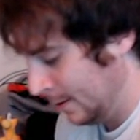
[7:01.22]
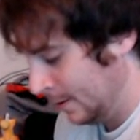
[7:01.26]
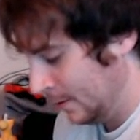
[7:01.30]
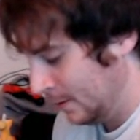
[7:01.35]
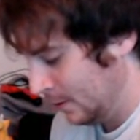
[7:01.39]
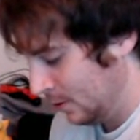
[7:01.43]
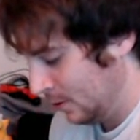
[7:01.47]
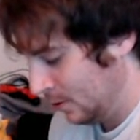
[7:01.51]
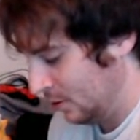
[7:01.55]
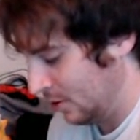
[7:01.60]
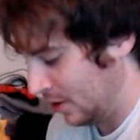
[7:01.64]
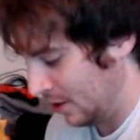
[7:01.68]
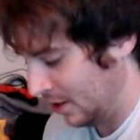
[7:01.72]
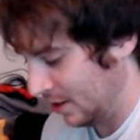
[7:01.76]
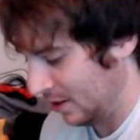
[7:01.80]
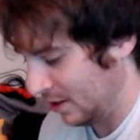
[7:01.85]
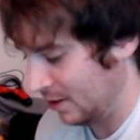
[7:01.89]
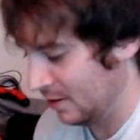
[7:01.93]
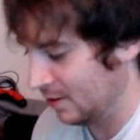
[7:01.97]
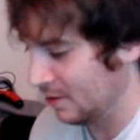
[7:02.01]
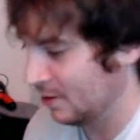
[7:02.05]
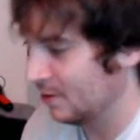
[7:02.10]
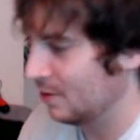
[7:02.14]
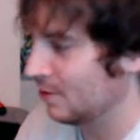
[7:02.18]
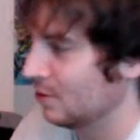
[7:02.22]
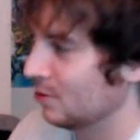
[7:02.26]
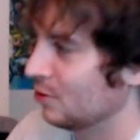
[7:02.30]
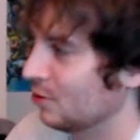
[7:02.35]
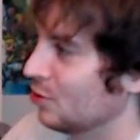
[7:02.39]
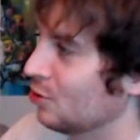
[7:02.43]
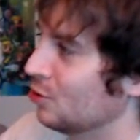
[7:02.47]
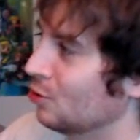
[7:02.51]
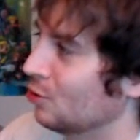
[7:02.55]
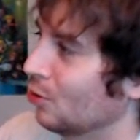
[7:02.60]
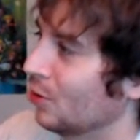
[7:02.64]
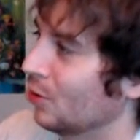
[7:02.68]
trying to
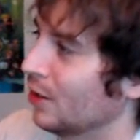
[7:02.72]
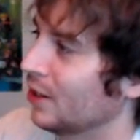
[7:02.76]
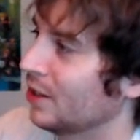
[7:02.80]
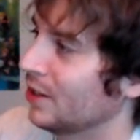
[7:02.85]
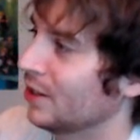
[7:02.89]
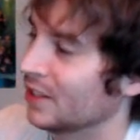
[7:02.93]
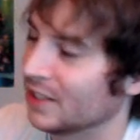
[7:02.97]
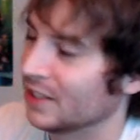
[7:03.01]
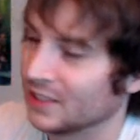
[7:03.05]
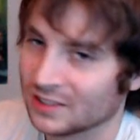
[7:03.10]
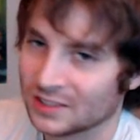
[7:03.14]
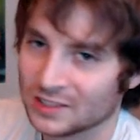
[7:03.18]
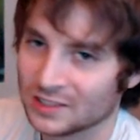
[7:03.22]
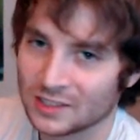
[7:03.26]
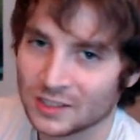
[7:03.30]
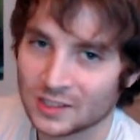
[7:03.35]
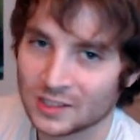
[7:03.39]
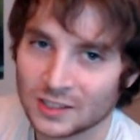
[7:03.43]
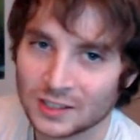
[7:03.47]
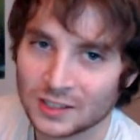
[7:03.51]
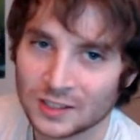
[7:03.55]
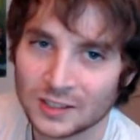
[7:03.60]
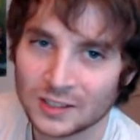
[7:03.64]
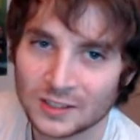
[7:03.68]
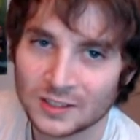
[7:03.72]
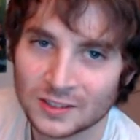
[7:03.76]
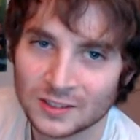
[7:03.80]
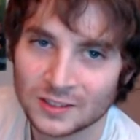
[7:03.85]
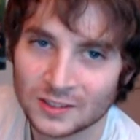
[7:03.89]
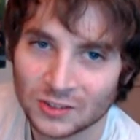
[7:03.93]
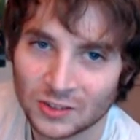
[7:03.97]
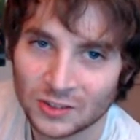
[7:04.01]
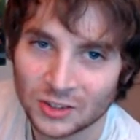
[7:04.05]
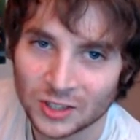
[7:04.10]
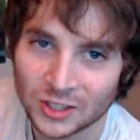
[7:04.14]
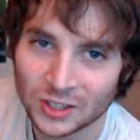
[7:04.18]
destroy things. So
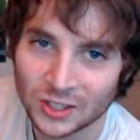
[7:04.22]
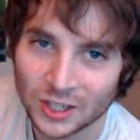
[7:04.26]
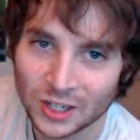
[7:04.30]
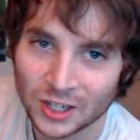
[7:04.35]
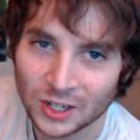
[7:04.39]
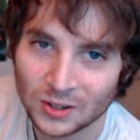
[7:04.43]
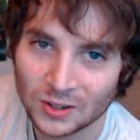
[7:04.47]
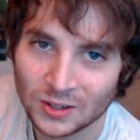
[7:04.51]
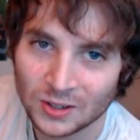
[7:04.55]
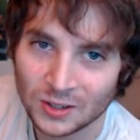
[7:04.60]
there you go.